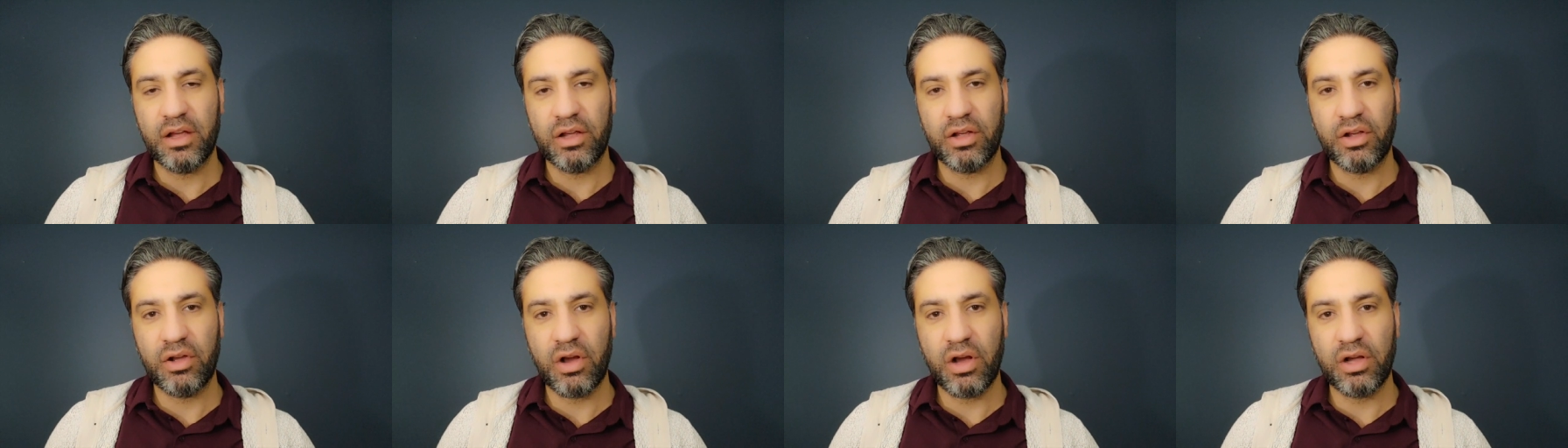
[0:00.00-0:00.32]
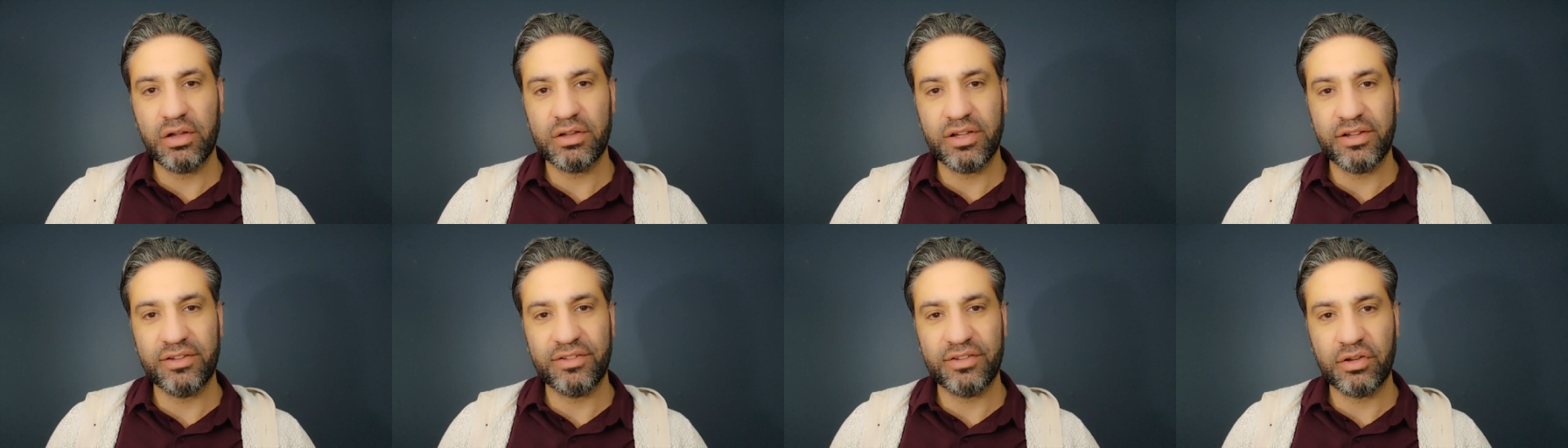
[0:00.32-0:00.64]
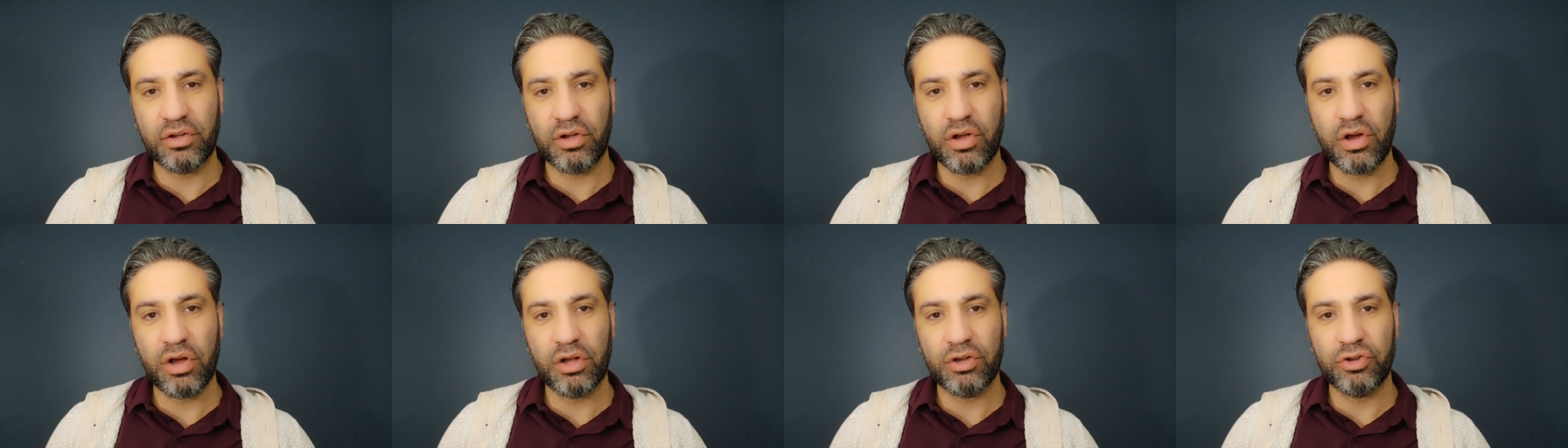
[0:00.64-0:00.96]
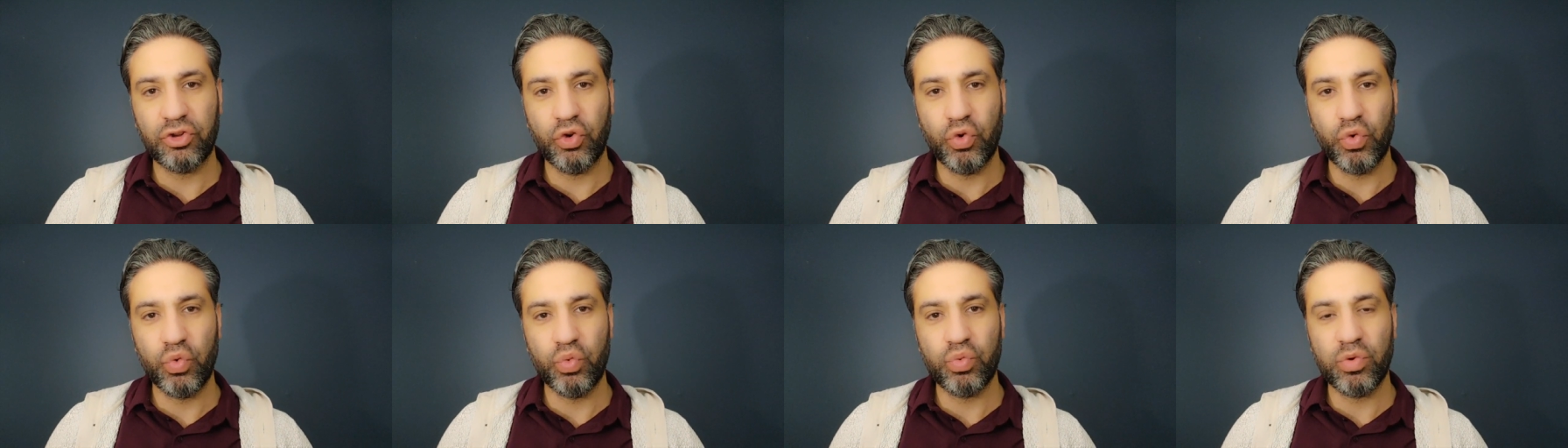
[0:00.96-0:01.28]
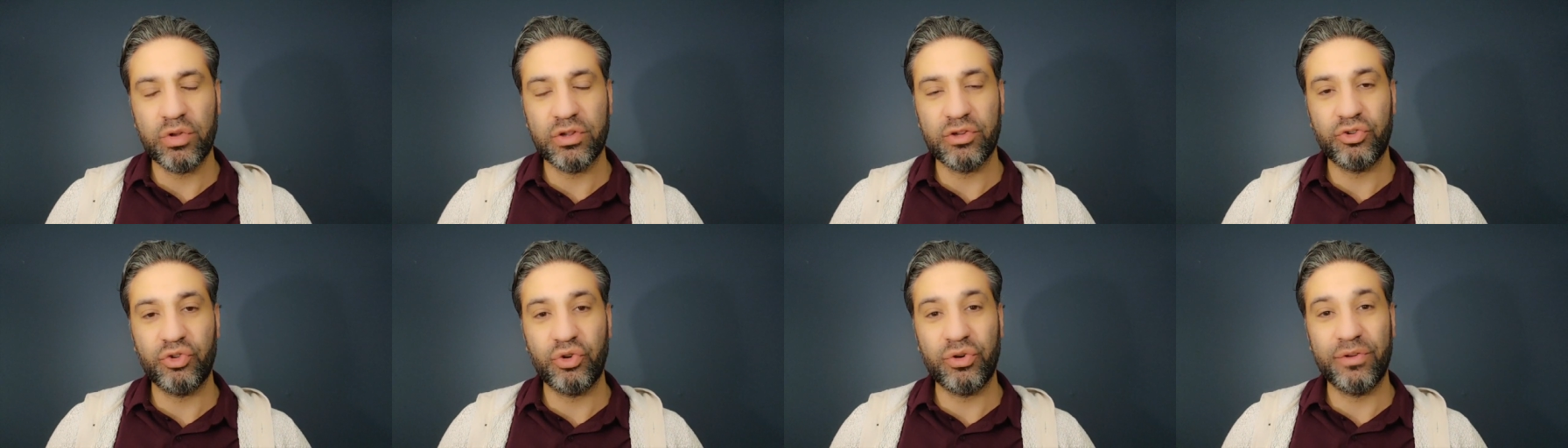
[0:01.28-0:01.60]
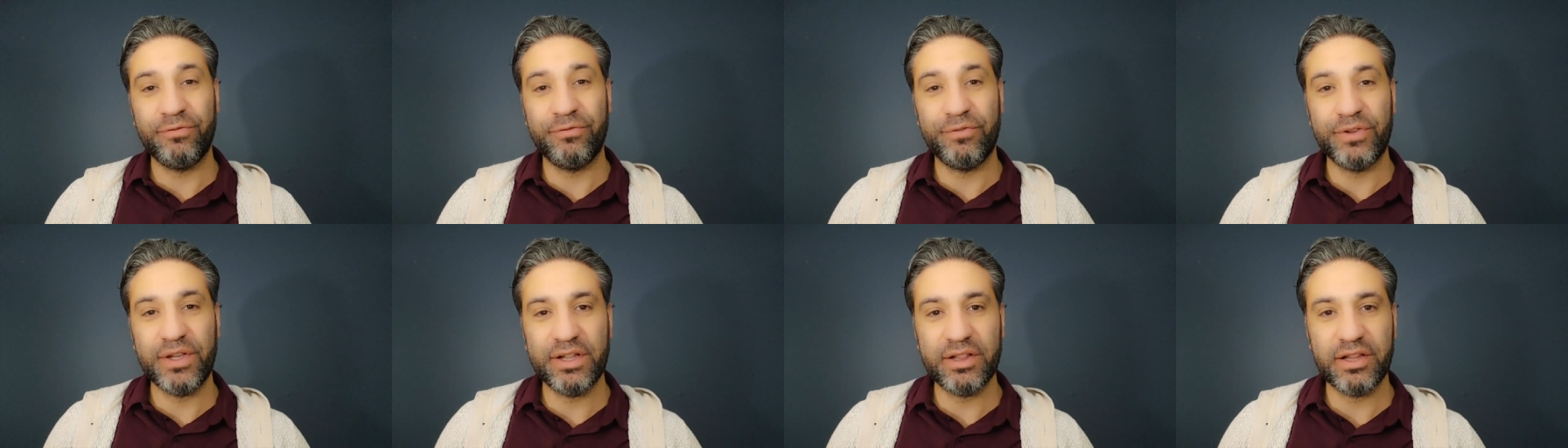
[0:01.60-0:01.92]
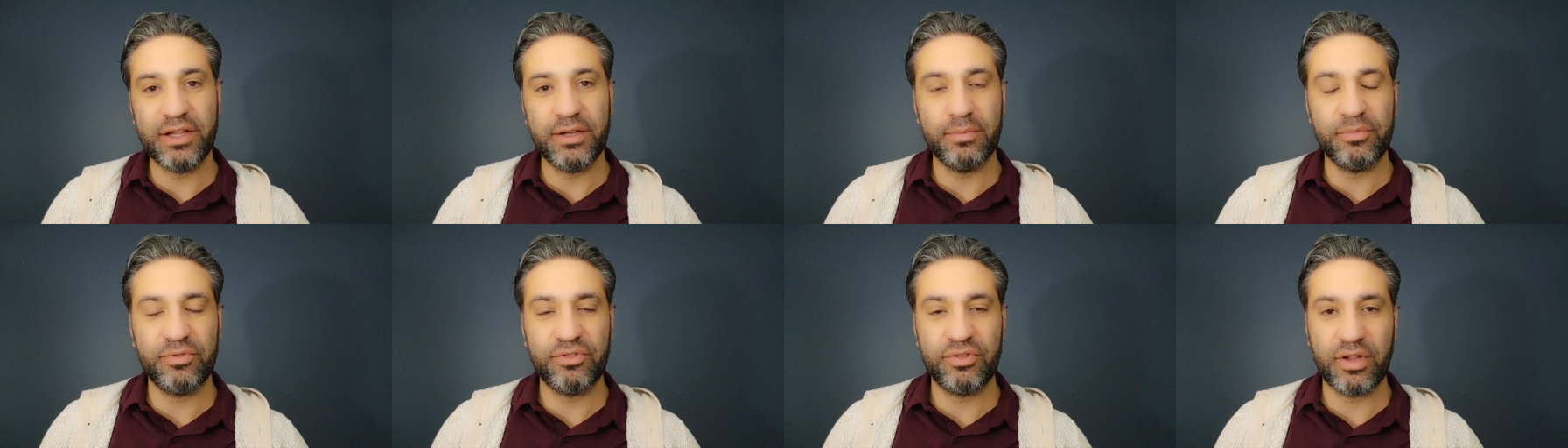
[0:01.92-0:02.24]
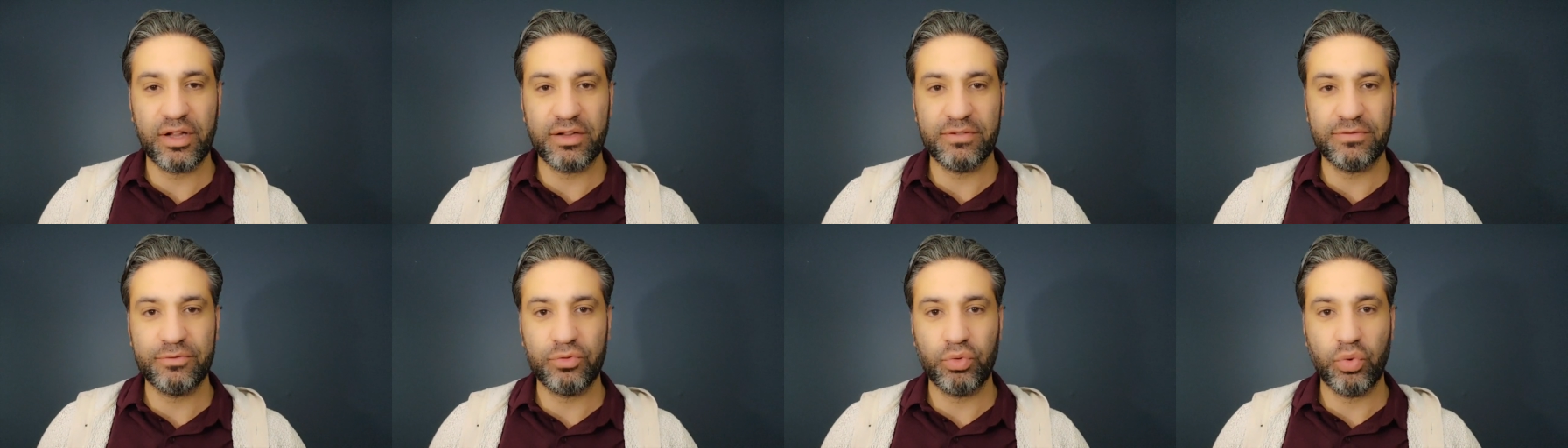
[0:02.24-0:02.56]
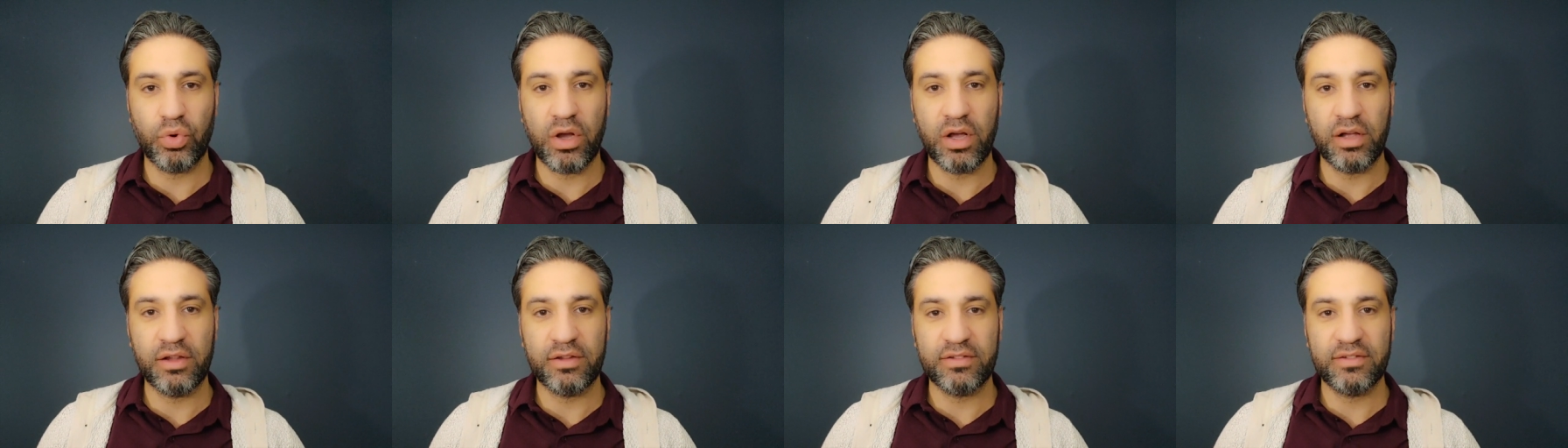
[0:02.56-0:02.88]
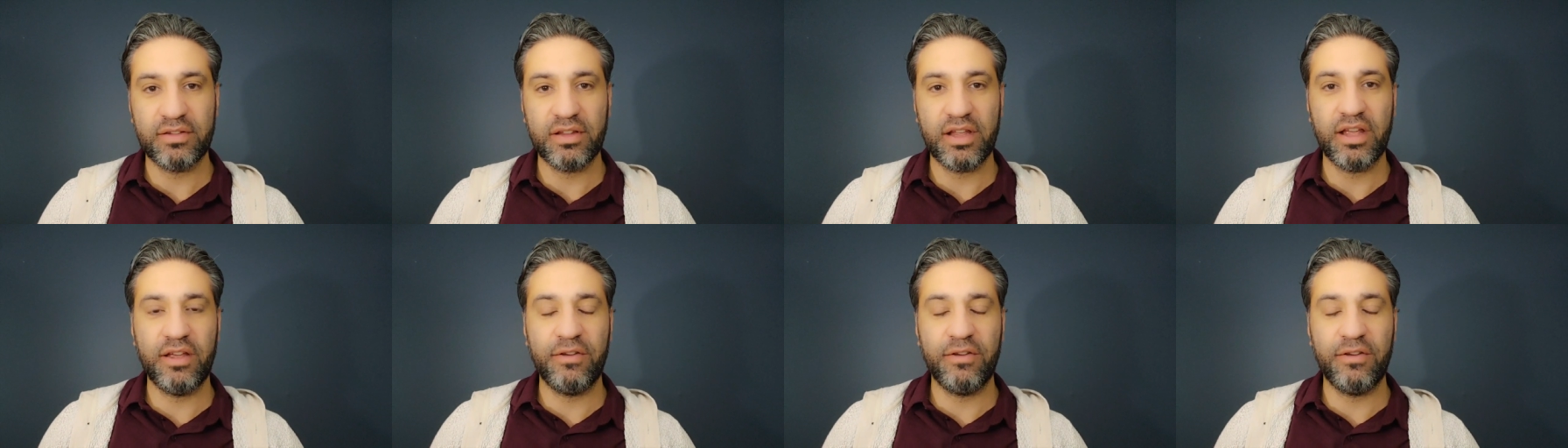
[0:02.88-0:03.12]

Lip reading: God is a God who will reveal himself to us